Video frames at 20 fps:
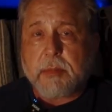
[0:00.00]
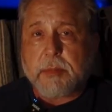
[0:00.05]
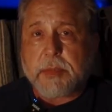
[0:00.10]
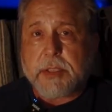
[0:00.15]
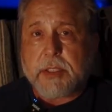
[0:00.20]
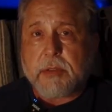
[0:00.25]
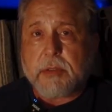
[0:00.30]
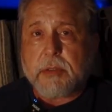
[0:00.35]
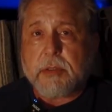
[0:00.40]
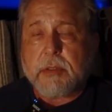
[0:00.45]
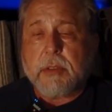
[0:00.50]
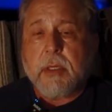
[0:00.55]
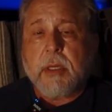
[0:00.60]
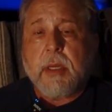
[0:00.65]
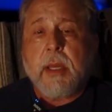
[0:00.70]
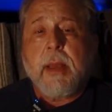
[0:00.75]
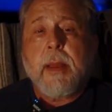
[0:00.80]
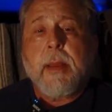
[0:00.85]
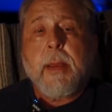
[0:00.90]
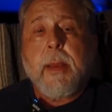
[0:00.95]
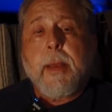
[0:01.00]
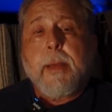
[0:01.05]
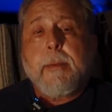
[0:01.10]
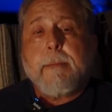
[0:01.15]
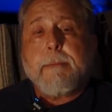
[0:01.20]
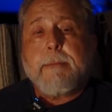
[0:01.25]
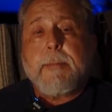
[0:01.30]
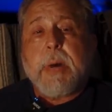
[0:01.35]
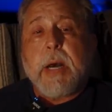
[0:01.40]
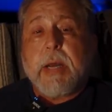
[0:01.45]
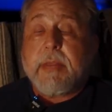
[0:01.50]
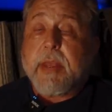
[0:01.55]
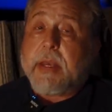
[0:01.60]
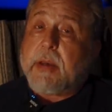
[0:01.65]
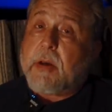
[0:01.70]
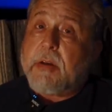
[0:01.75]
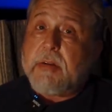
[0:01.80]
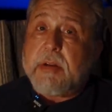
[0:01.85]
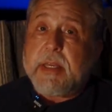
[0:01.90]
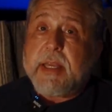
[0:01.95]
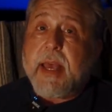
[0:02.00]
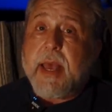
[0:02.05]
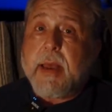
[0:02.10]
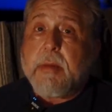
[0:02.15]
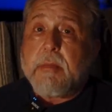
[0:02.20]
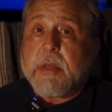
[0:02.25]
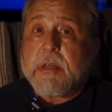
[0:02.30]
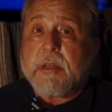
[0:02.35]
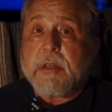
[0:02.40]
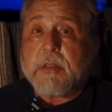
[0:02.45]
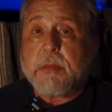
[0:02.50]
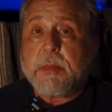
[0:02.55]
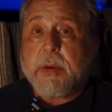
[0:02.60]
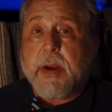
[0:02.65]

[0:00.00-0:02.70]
abuse, but they couldn't get Mrs.